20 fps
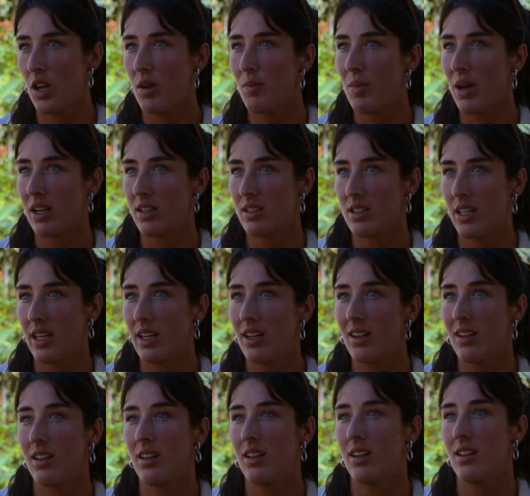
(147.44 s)
Go back to
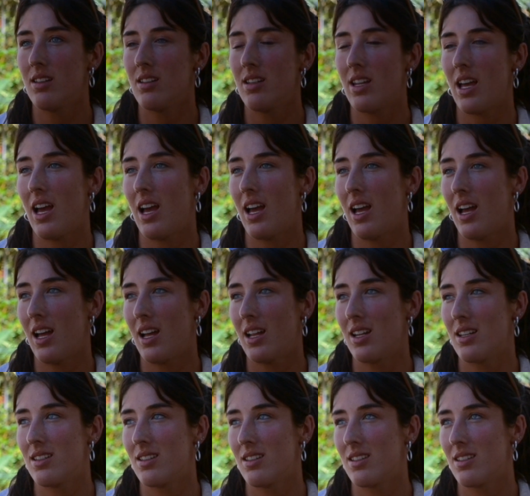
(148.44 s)
England
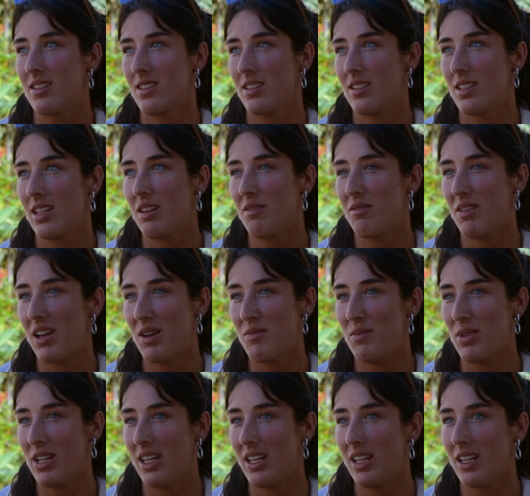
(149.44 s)
and see
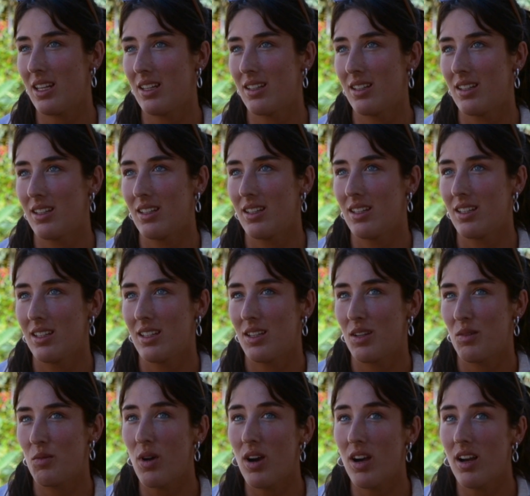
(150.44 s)
family,
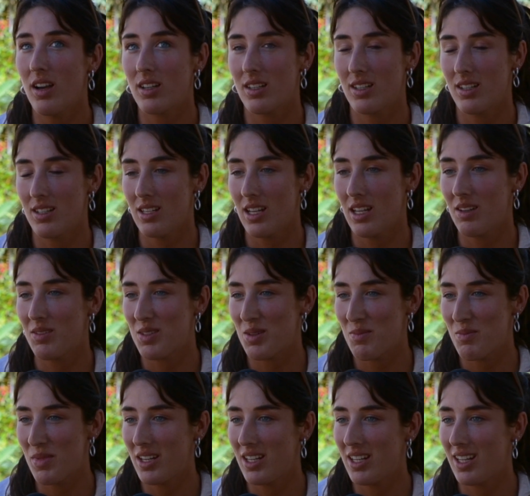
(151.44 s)
work and save
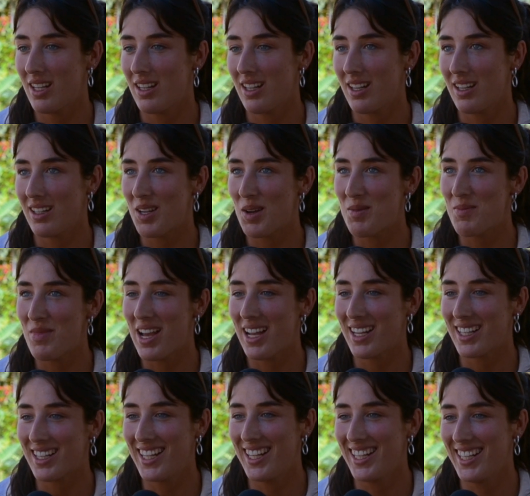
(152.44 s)
some money, and then come
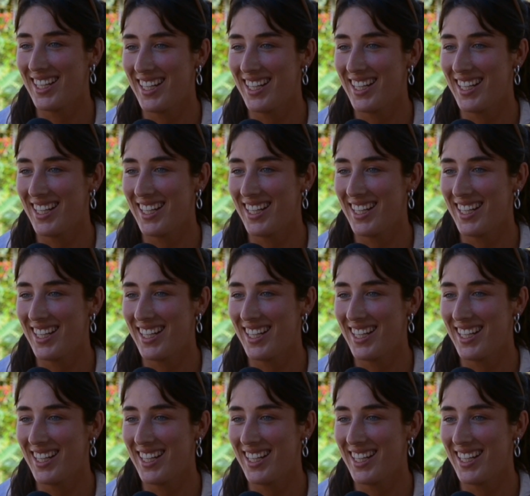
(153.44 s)
back.